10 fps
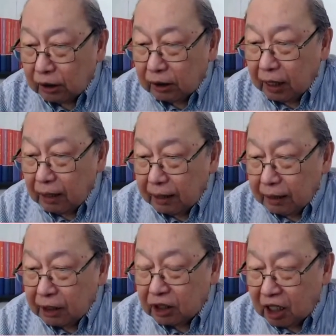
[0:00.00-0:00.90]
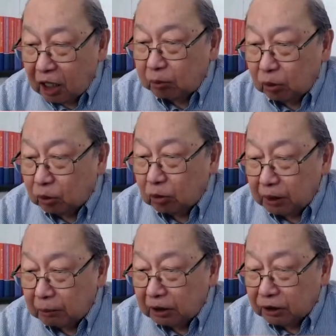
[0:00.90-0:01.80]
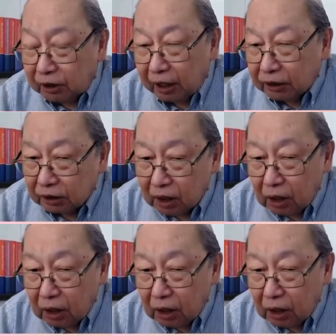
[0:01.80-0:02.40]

is liable to commit mistakes.